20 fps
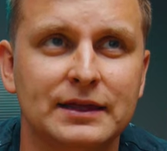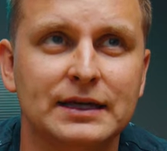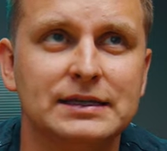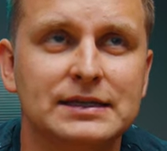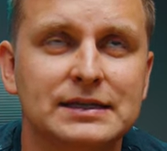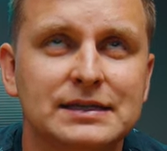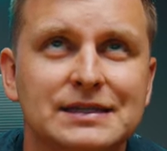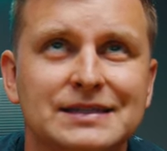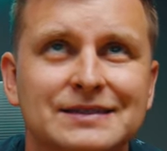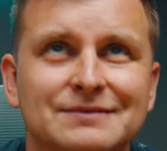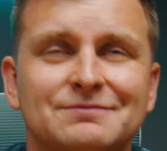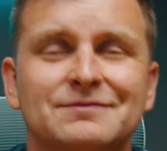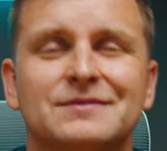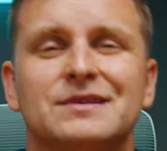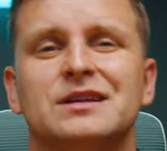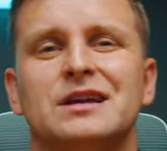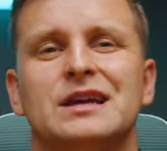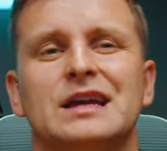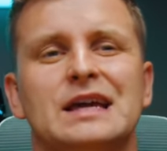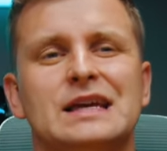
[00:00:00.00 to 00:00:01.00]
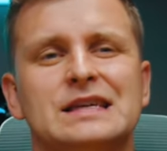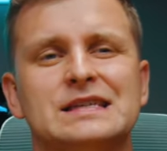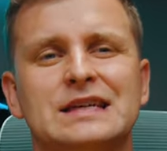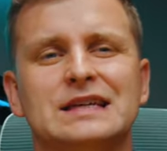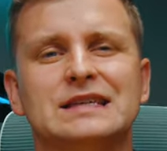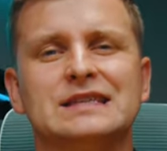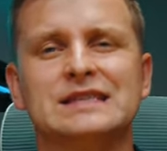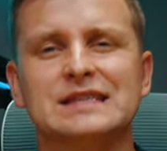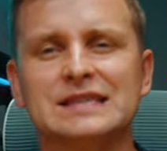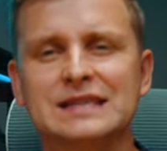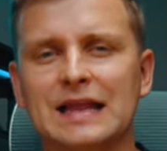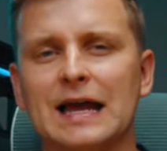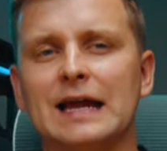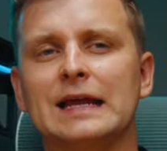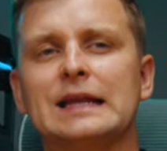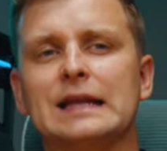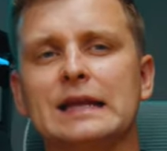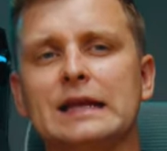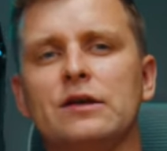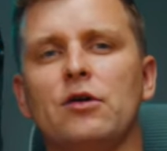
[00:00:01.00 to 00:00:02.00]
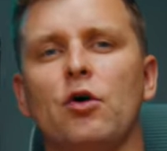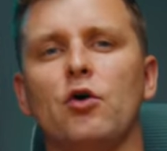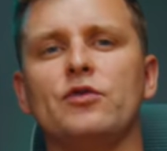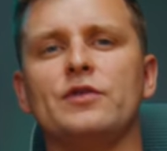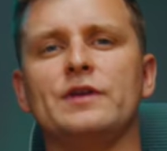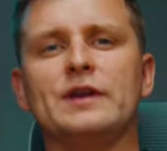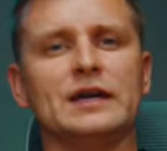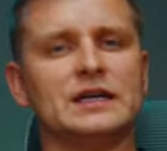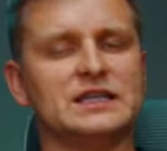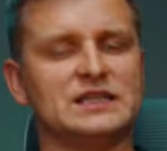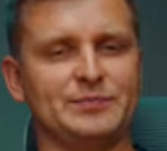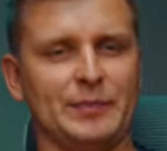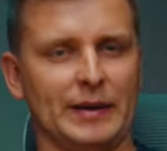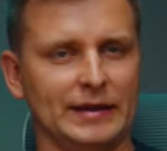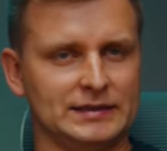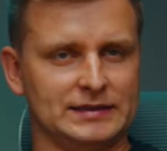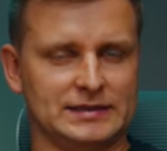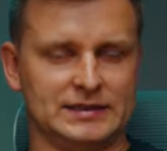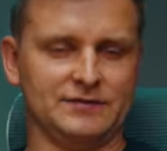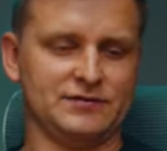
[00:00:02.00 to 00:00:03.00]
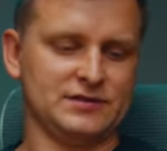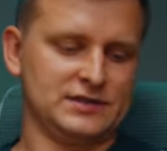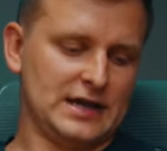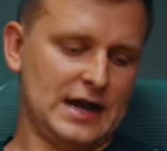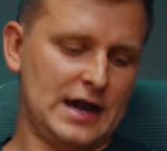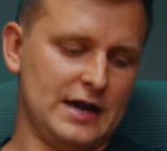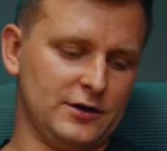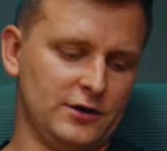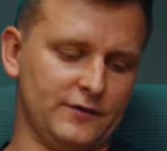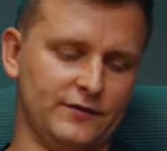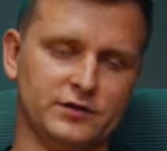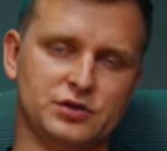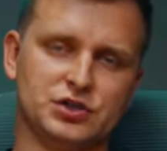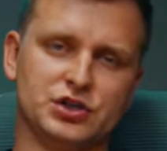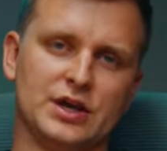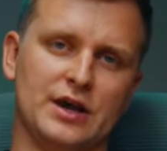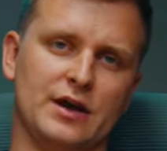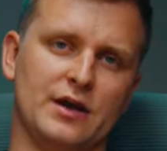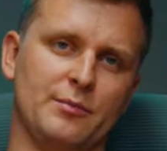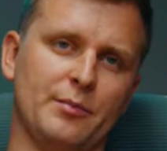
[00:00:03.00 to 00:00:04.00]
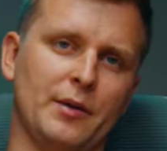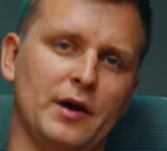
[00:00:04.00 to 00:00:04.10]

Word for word: This is slightly on the expensive side of a chair,